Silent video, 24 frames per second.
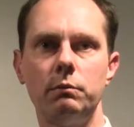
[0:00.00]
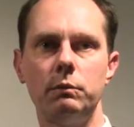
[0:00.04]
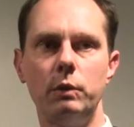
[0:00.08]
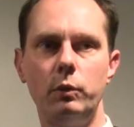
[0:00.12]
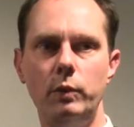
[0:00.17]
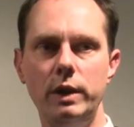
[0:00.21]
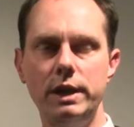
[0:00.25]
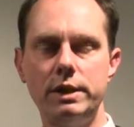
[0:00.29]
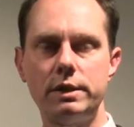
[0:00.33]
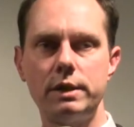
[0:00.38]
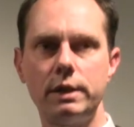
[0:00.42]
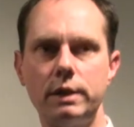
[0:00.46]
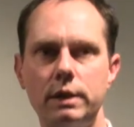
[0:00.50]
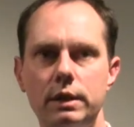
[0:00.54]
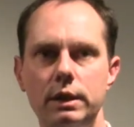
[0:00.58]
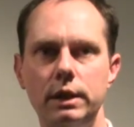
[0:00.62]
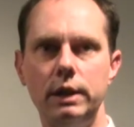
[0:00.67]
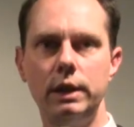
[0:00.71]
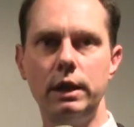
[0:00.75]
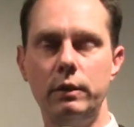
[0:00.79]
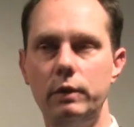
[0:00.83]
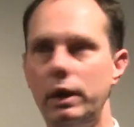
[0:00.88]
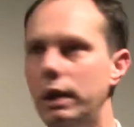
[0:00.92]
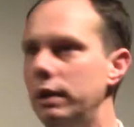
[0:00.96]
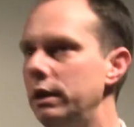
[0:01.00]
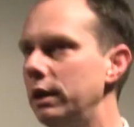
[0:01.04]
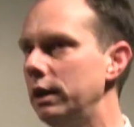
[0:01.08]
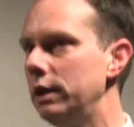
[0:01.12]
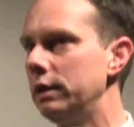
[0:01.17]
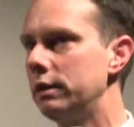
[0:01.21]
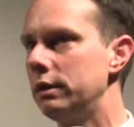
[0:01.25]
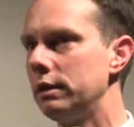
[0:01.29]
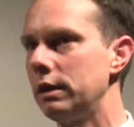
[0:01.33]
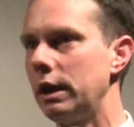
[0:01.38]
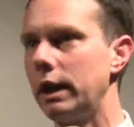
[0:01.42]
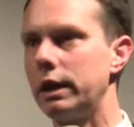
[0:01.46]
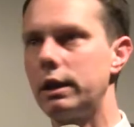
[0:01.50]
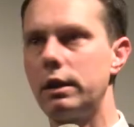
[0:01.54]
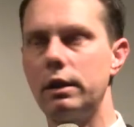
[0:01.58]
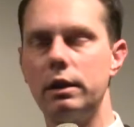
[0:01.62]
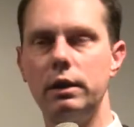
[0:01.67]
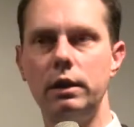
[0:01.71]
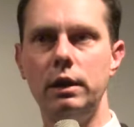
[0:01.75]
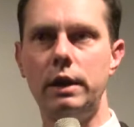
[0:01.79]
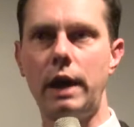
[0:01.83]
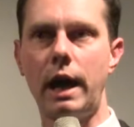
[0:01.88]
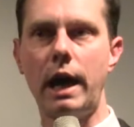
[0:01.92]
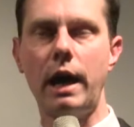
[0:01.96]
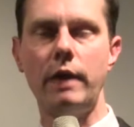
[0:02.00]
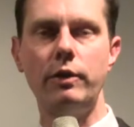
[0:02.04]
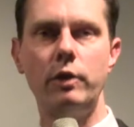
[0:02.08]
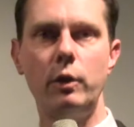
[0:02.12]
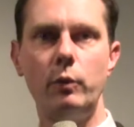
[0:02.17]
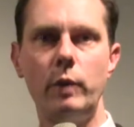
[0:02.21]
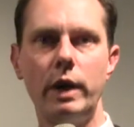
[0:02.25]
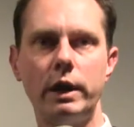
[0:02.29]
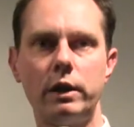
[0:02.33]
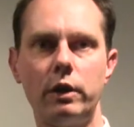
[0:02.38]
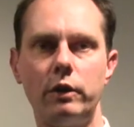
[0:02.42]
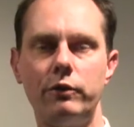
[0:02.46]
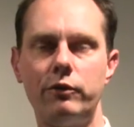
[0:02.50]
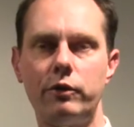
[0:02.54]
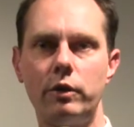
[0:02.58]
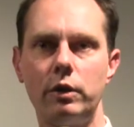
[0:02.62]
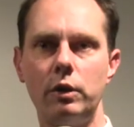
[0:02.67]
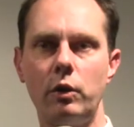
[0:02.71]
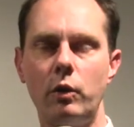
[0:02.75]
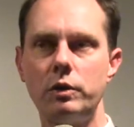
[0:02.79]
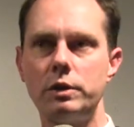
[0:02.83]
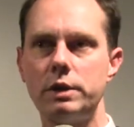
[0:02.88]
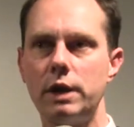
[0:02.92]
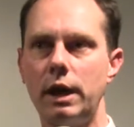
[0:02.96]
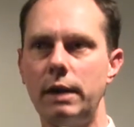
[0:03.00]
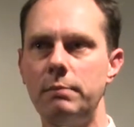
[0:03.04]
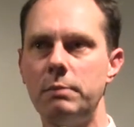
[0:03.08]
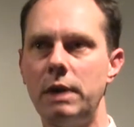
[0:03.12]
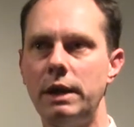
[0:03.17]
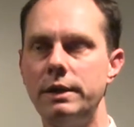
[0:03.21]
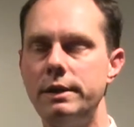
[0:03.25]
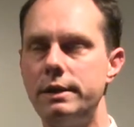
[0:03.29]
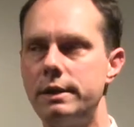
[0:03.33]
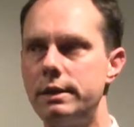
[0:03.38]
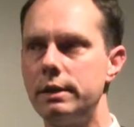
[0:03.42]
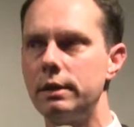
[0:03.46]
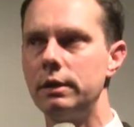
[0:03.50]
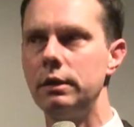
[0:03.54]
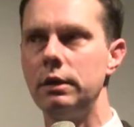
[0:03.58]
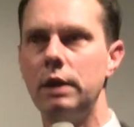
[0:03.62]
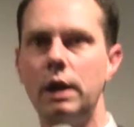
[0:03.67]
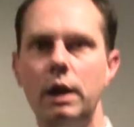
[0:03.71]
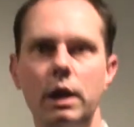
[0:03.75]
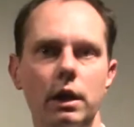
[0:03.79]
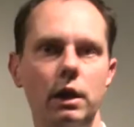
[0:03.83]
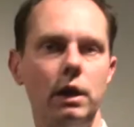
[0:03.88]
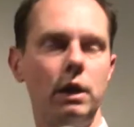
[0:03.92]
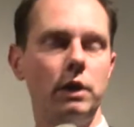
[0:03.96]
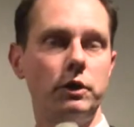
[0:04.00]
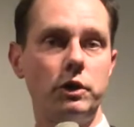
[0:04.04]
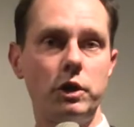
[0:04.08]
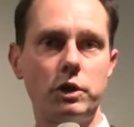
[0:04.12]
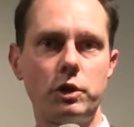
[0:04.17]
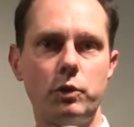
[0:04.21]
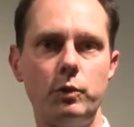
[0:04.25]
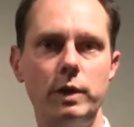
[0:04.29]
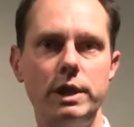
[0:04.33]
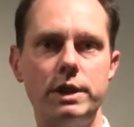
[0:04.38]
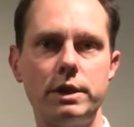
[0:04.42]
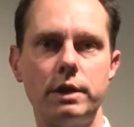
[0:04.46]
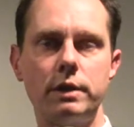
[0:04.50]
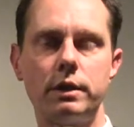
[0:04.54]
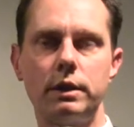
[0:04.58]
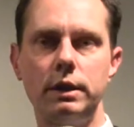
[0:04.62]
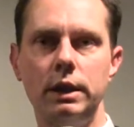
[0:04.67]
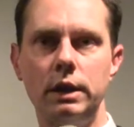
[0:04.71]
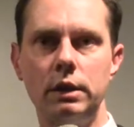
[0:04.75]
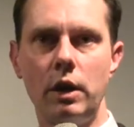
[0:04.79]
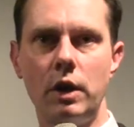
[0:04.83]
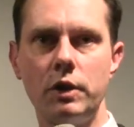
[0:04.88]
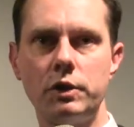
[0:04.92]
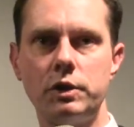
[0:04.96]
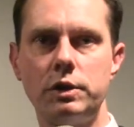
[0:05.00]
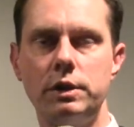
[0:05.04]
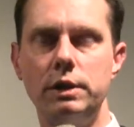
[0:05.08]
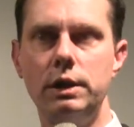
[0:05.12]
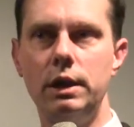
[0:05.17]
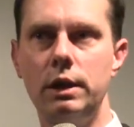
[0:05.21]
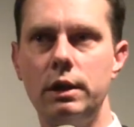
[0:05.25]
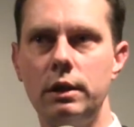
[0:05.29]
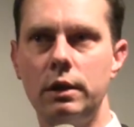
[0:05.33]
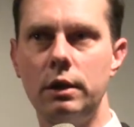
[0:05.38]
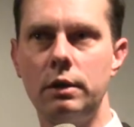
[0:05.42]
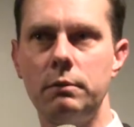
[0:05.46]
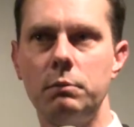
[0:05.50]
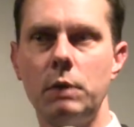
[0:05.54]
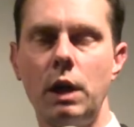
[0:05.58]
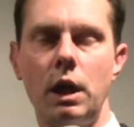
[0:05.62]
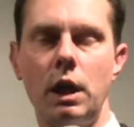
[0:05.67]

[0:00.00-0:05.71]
Recently, it had the record for a long time until just recently, last year,